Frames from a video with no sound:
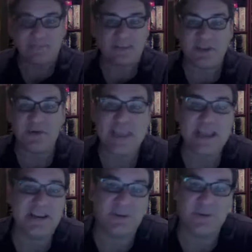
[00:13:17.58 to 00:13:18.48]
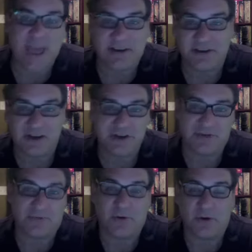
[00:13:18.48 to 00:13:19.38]
You can't do that in
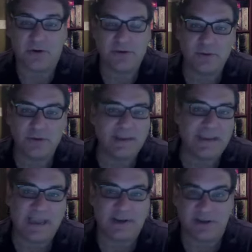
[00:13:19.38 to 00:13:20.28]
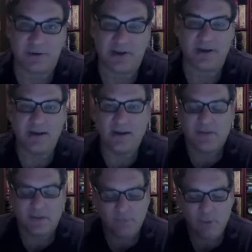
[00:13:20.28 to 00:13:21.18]
Dungeon Roll. You really can't do it.
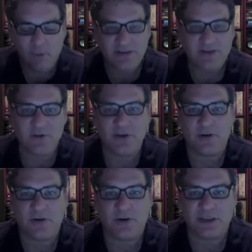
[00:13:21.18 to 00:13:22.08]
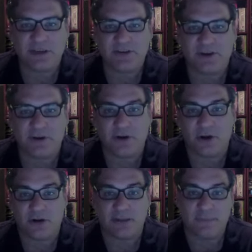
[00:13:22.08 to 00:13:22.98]
The points you can earn each turn
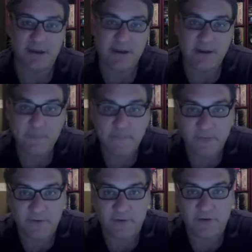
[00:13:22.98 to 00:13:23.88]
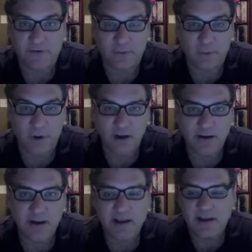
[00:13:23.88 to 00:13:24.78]
are limited. For
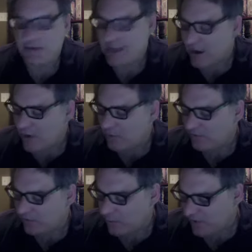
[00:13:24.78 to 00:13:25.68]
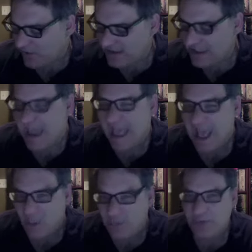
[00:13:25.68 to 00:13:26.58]
one. Now, the one thing that
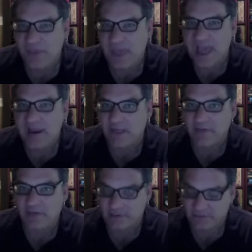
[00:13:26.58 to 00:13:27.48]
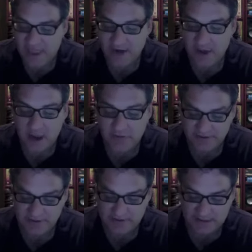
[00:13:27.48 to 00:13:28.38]
helps with that, and thank God
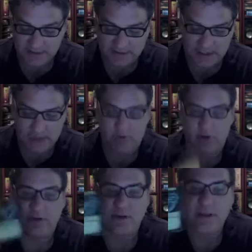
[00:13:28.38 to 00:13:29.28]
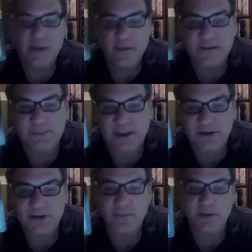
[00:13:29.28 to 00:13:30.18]
this is in the game, are the
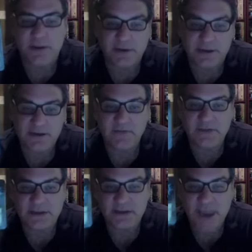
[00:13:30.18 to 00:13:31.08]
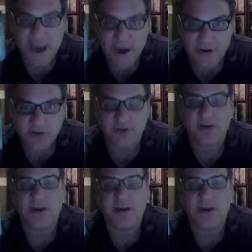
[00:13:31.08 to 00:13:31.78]
special abilities of each character.